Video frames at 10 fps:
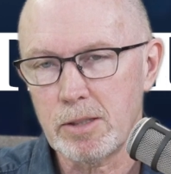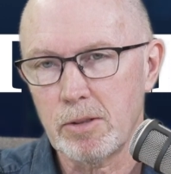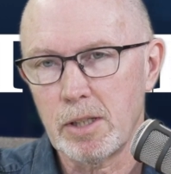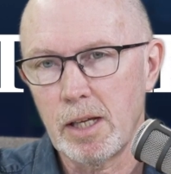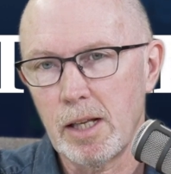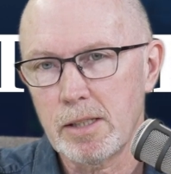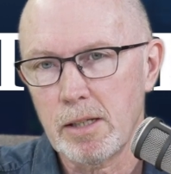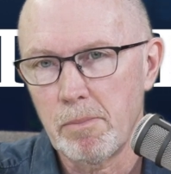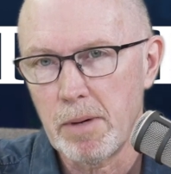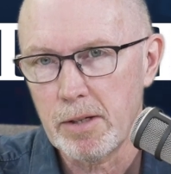So the yields
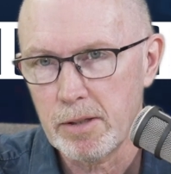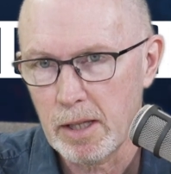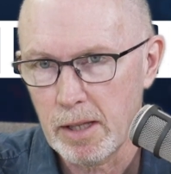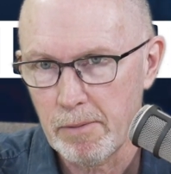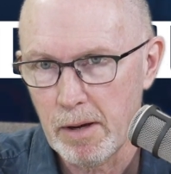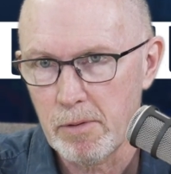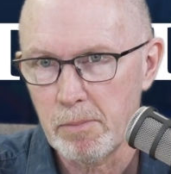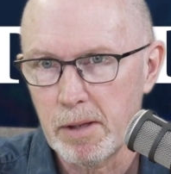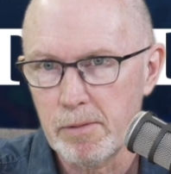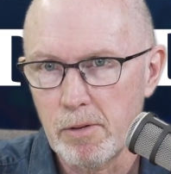are better than they've ever
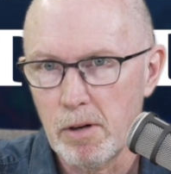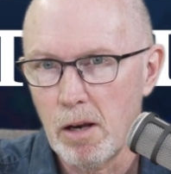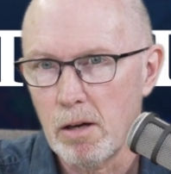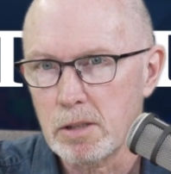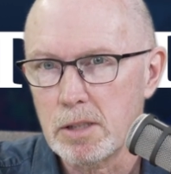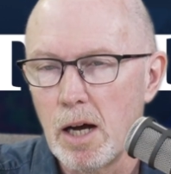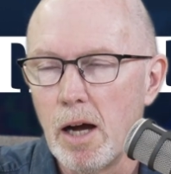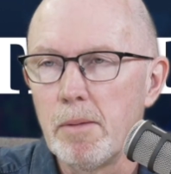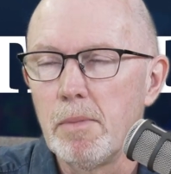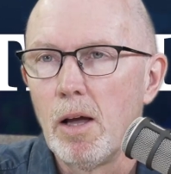been for a long
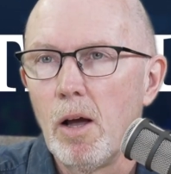time.